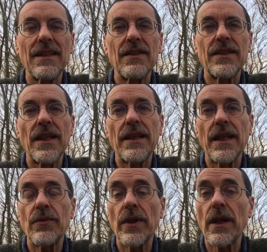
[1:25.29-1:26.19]
to say
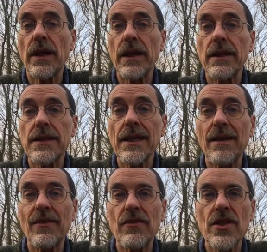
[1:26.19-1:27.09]
that we are in a
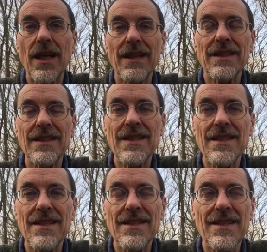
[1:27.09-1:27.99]
time of
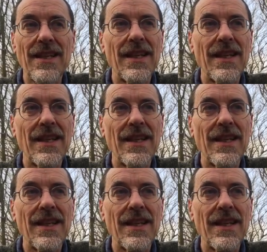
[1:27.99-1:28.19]
challenges,